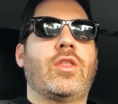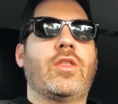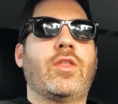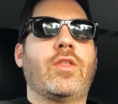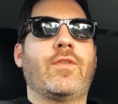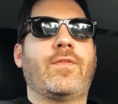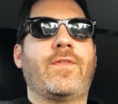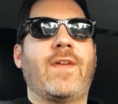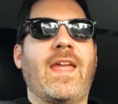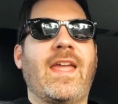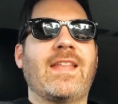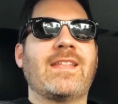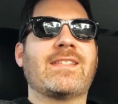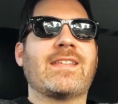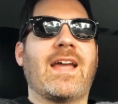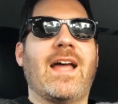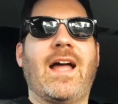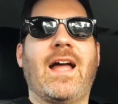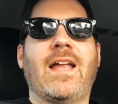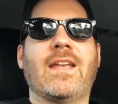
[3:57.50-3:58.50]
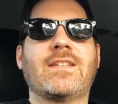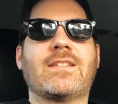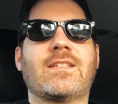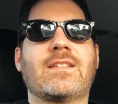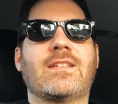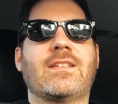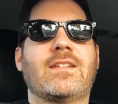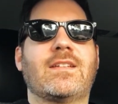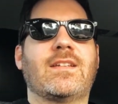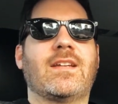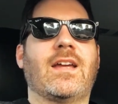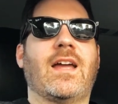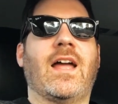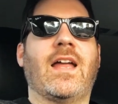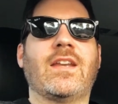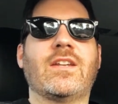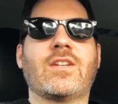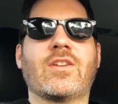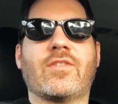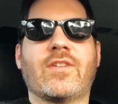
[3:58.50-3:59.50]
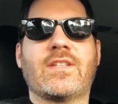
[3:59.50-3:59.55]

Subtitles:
the fans aren't under